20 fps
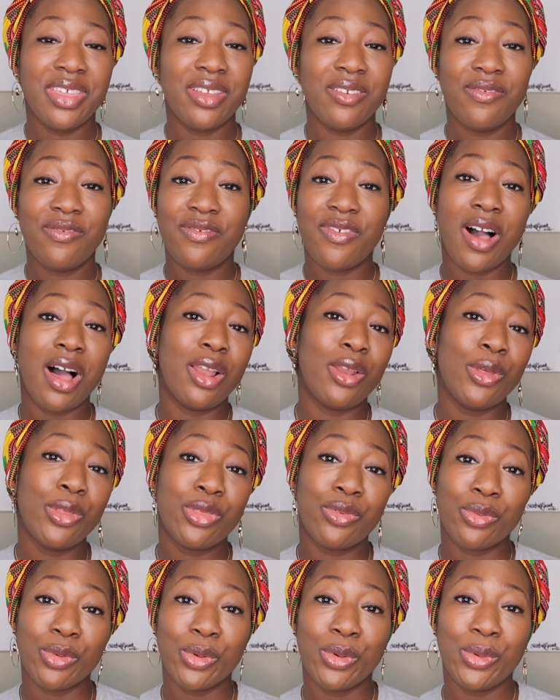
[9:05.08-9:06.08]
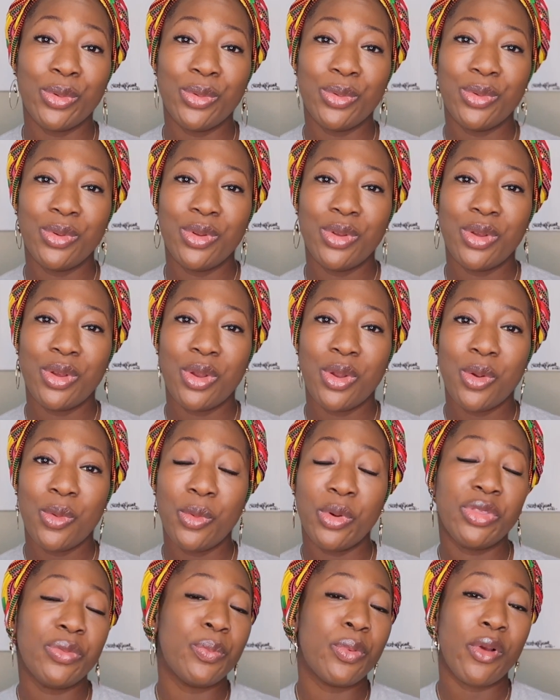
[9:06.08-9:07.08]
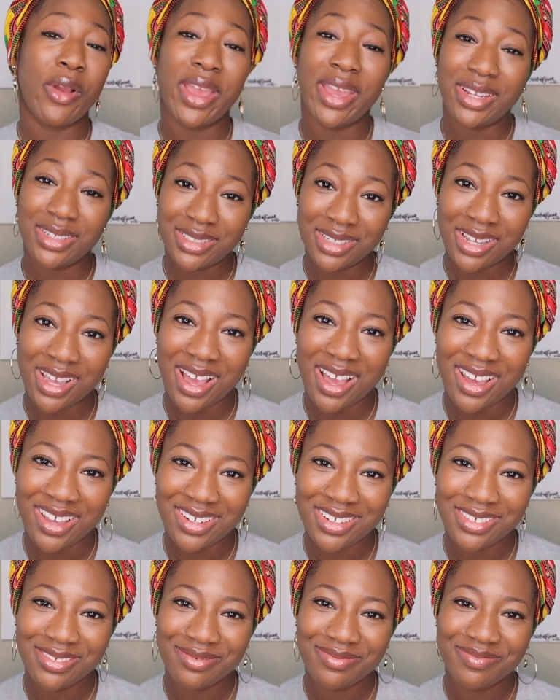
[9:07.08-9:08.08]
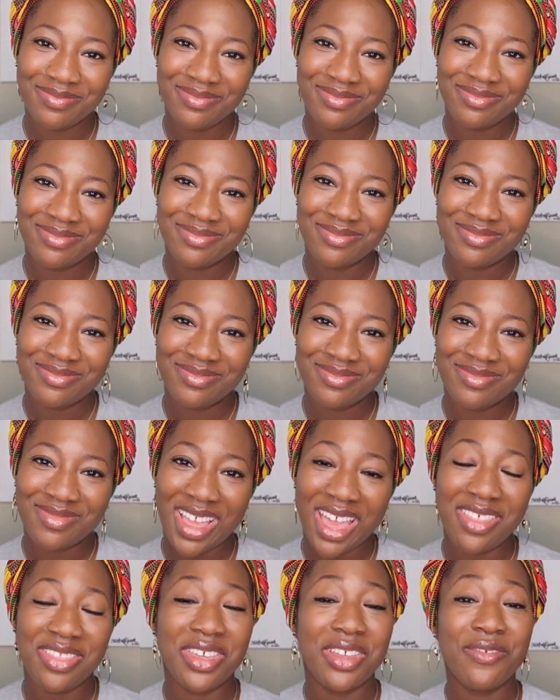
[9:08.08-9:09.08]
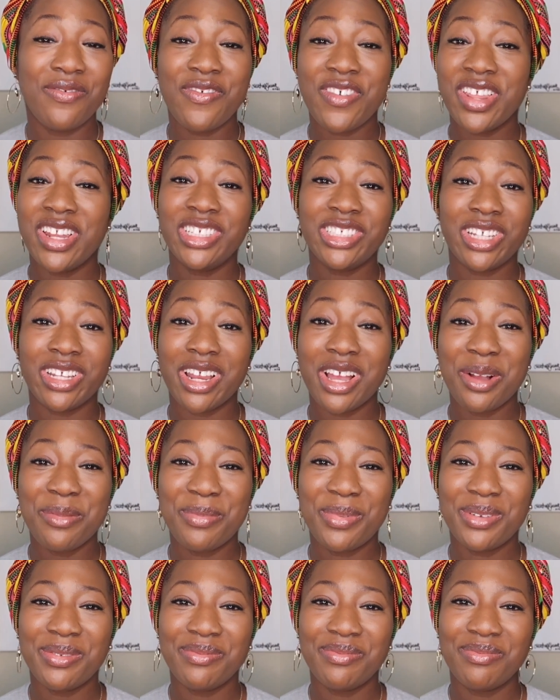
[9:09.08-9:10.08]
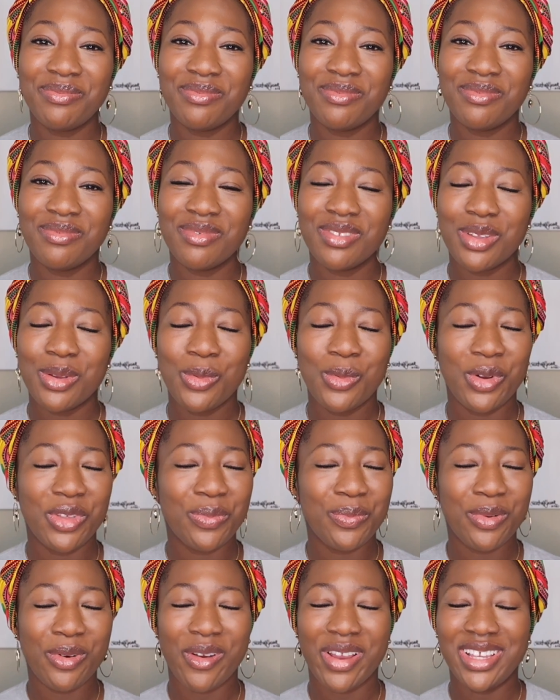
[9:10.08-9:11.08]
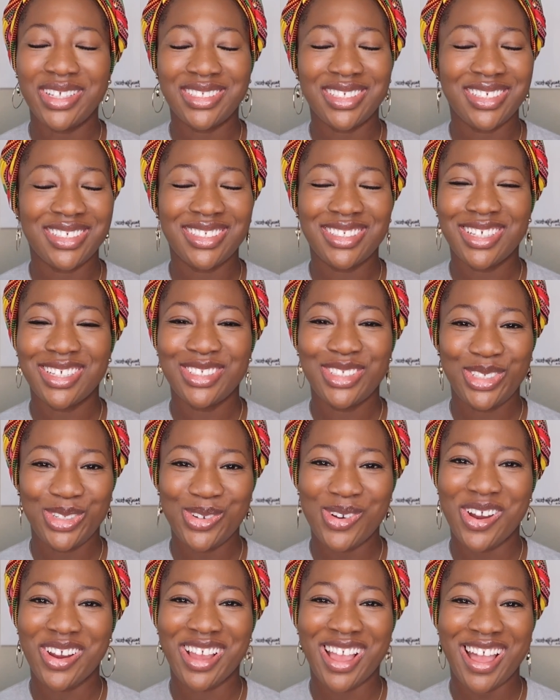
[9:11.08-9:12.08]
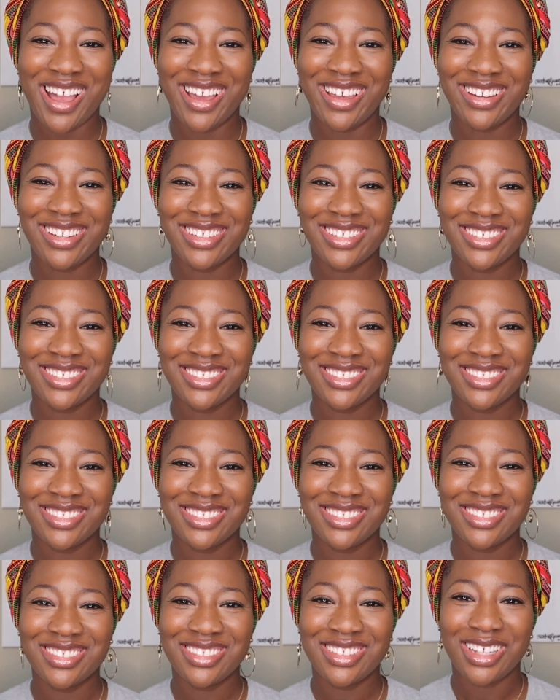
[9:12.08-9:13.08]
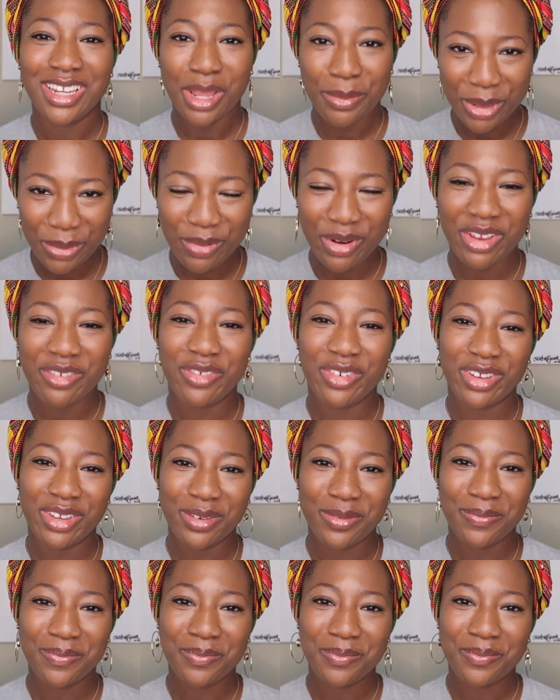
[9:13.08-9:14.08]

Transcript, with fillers: then follow through with praying to God, and then finish it up with praises to our God. Let me pray for you.